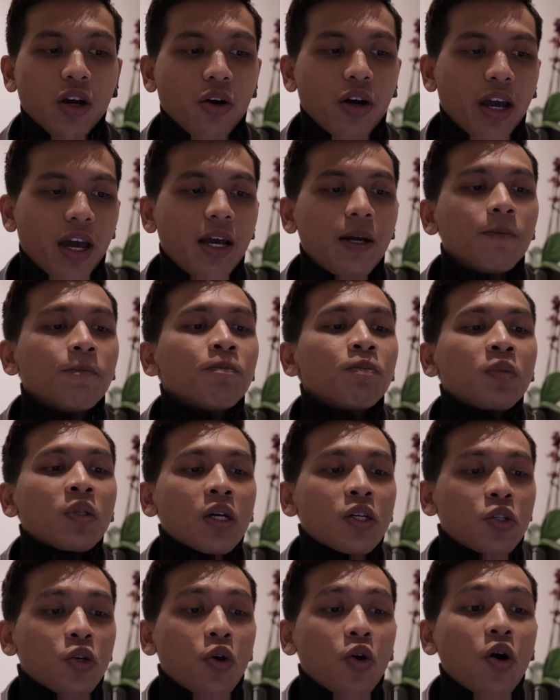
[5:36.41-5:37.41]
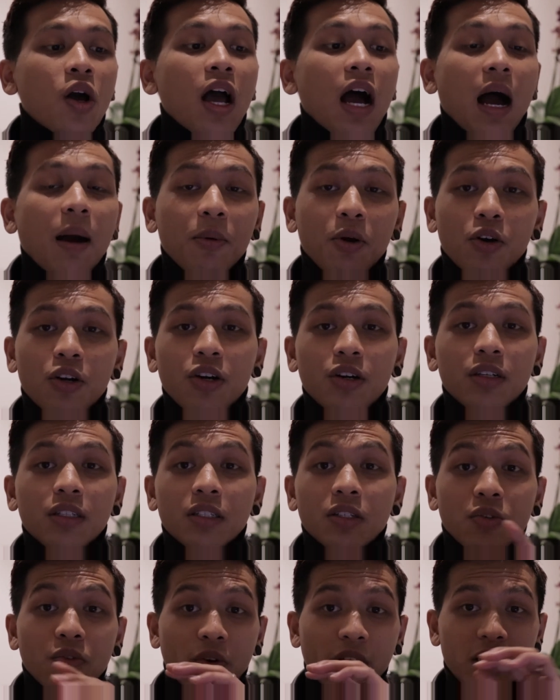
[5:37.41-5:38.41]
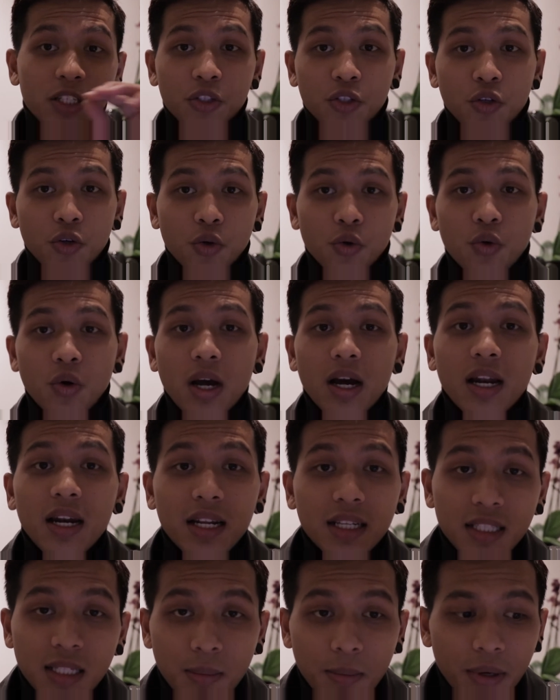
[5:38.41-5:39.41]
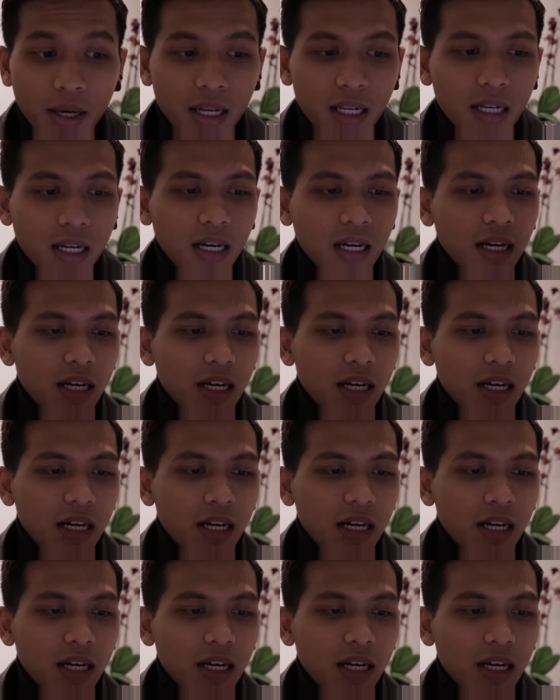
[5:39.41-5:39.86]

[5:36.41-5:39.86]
Okay, so I'm gonna read through a little bit,